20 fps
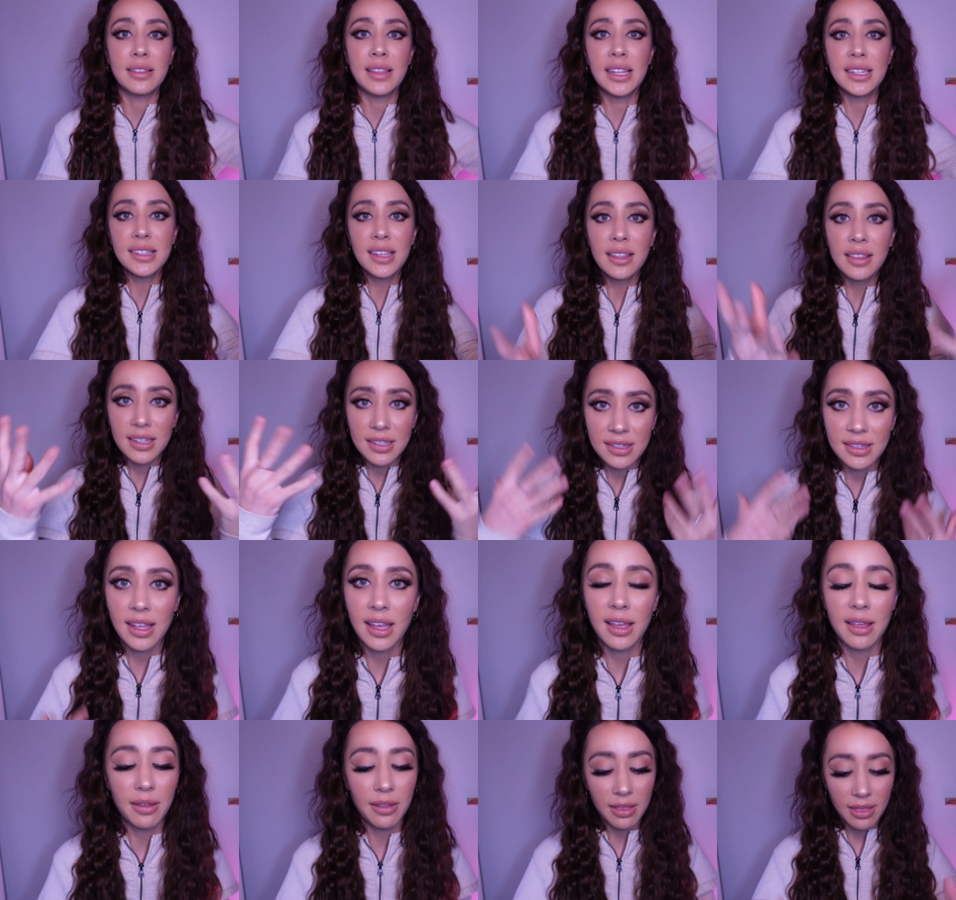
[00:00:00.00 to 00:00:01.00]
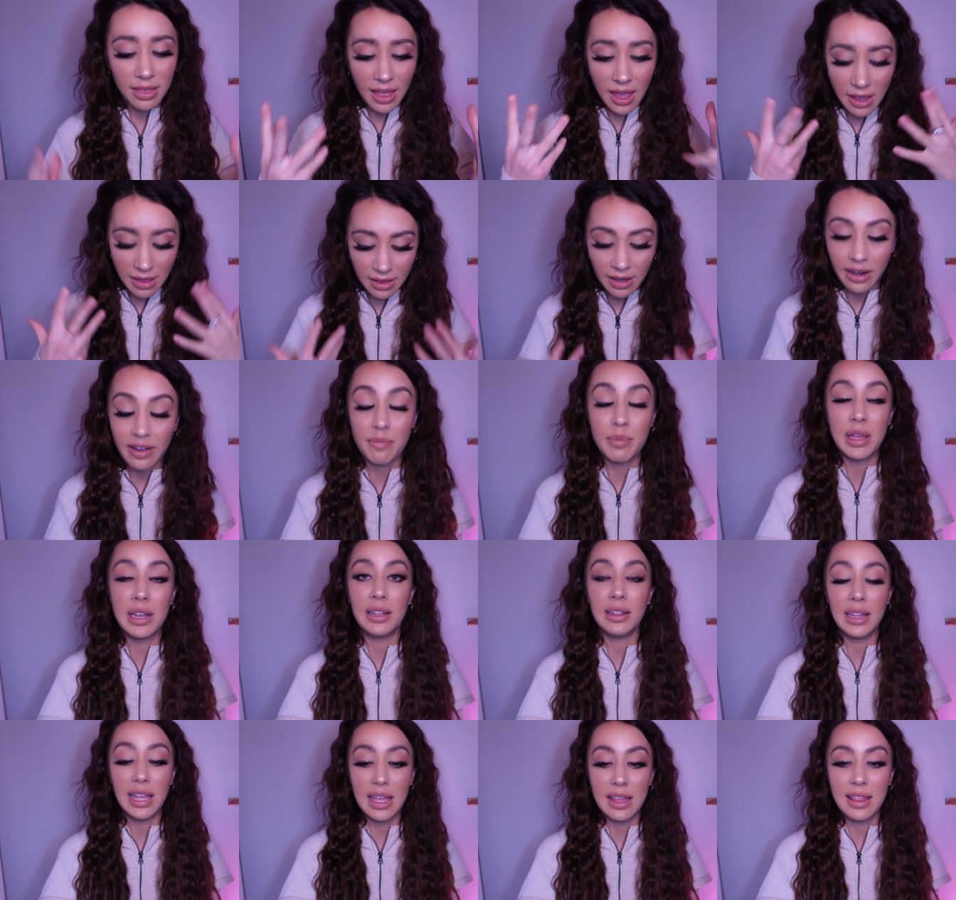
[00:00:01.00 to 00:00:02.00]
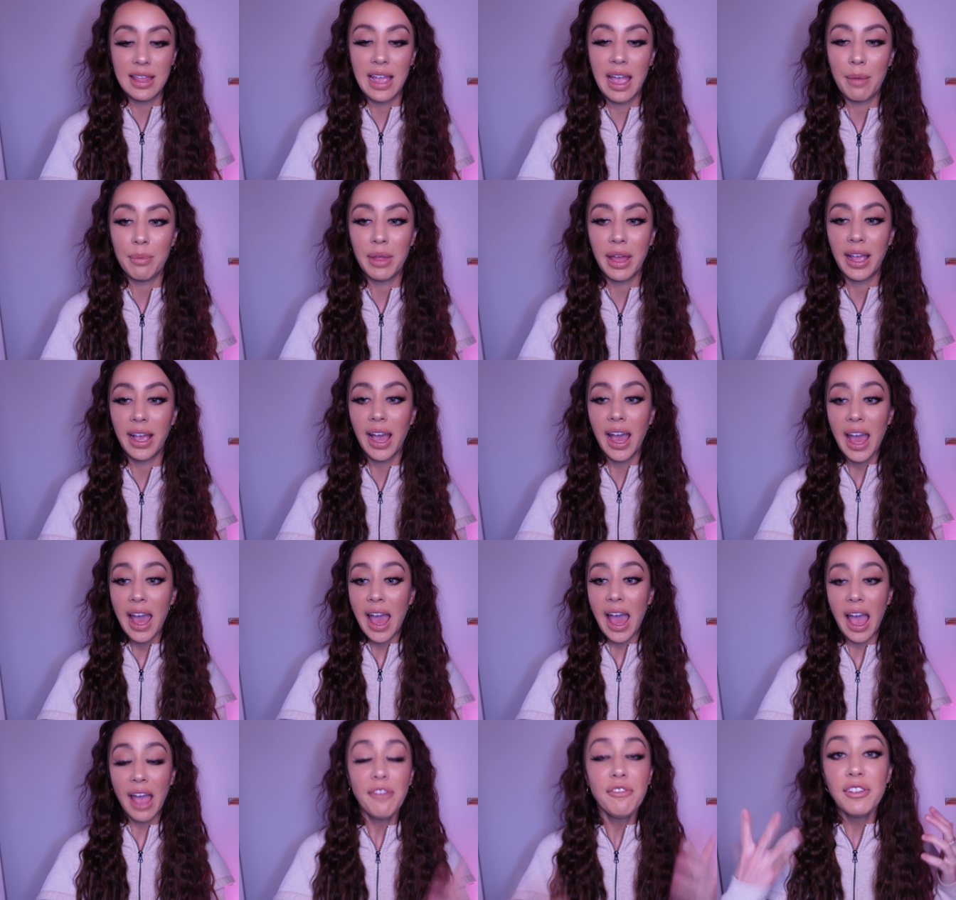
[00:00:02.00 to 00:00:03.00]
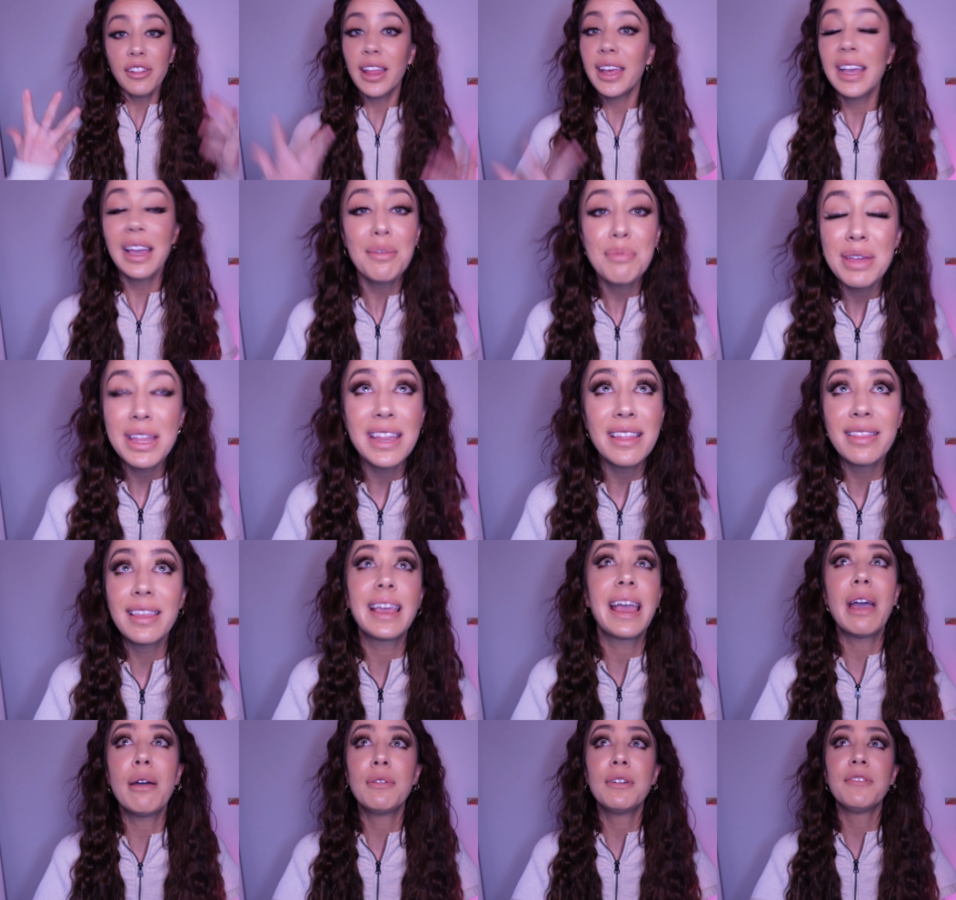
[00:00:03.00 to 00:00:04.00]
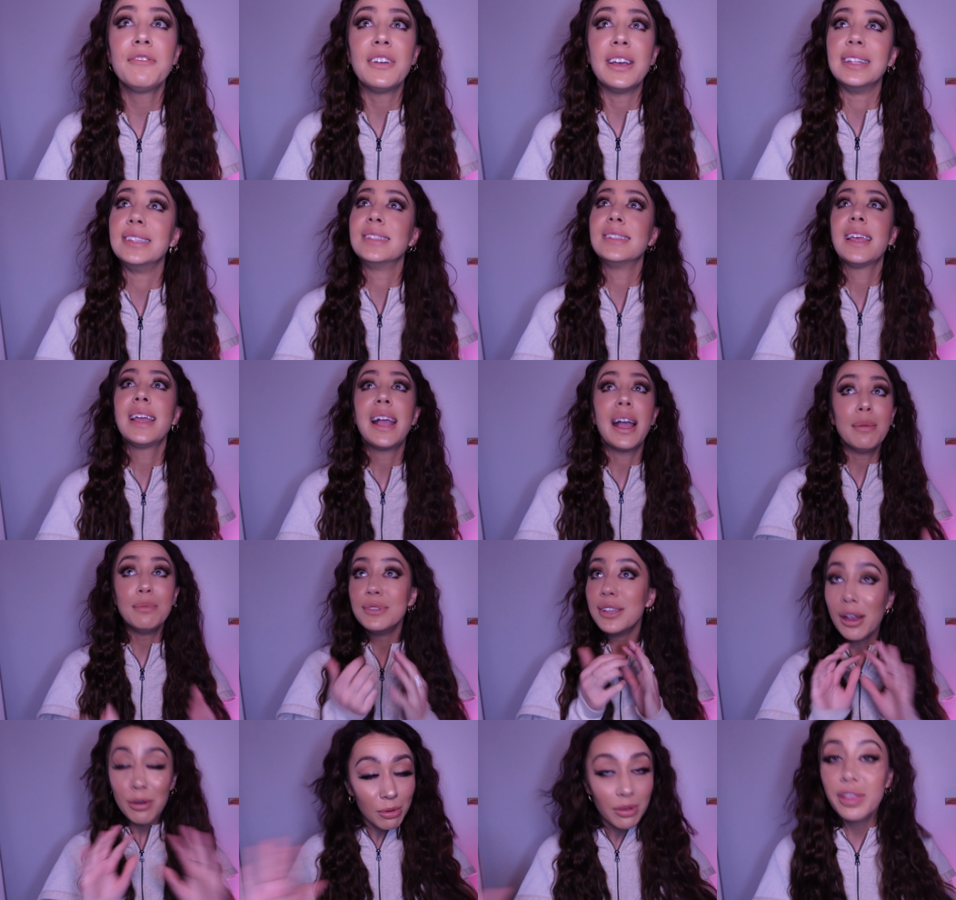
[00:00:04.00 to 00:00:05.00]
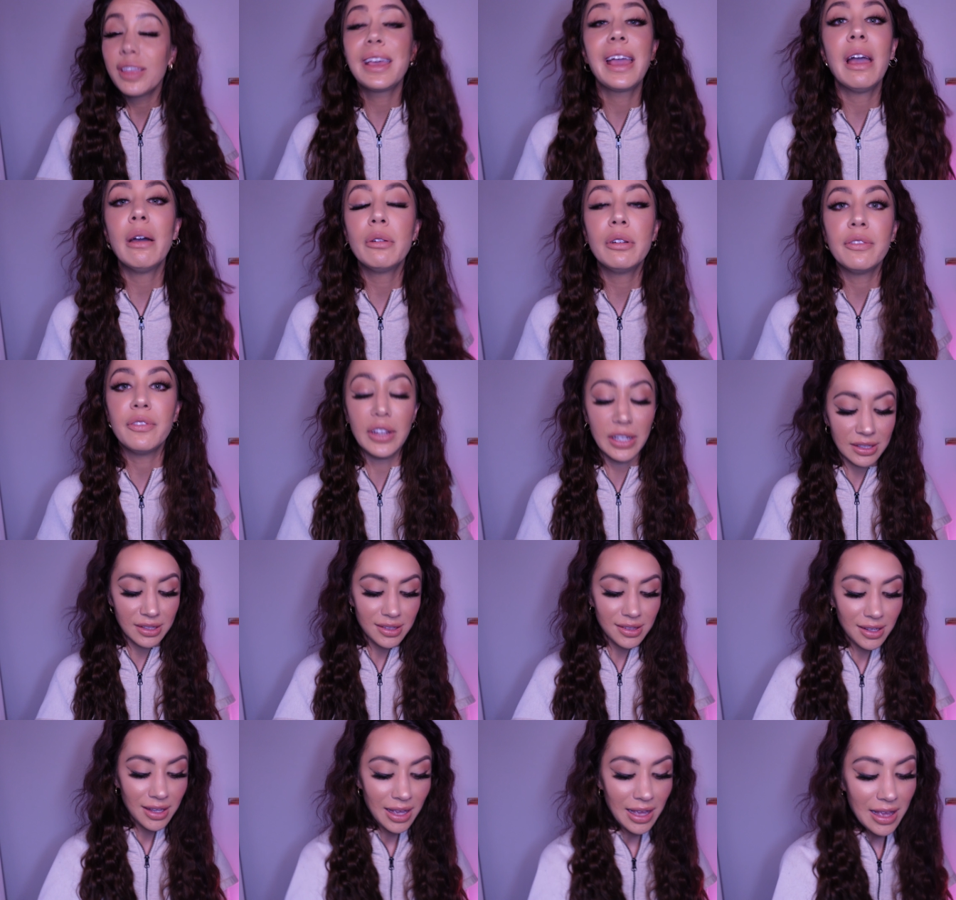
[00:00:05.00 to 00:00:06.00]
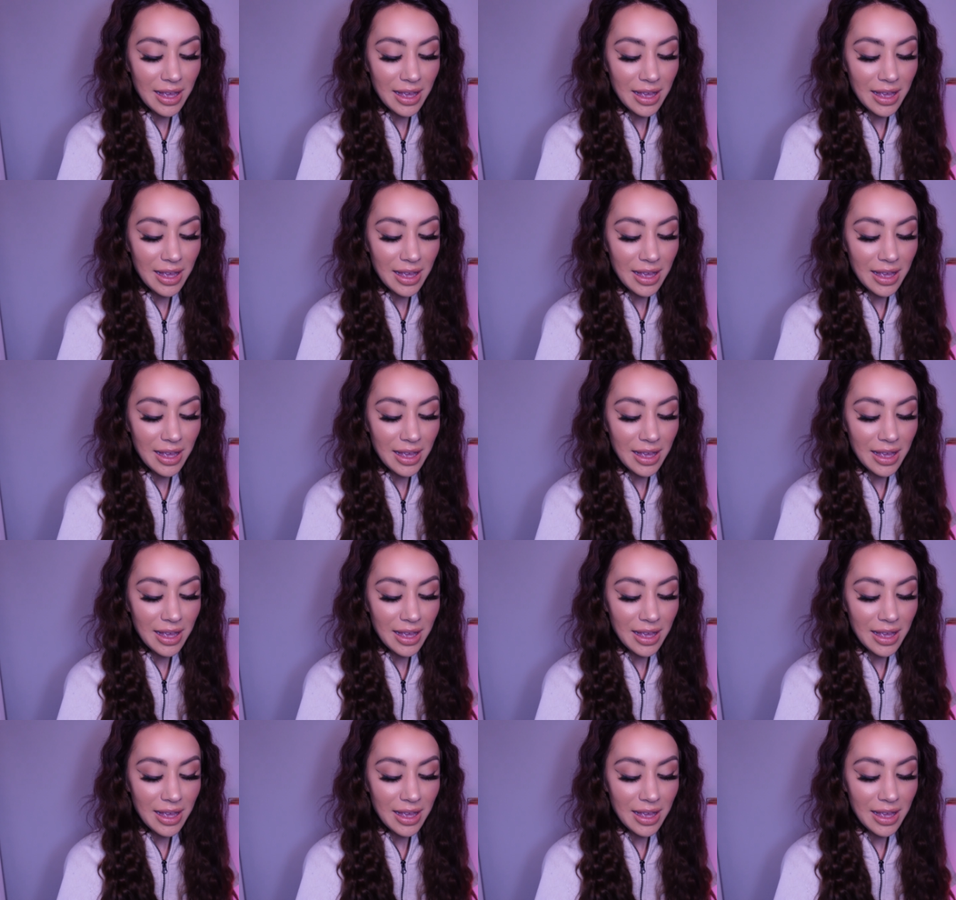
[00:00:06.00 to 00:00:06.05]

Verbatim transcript: That's like this like thing that I've been in lately. I'm like, I feel like I'm meeting the counterfeits. Like I'm done with the counterfeits.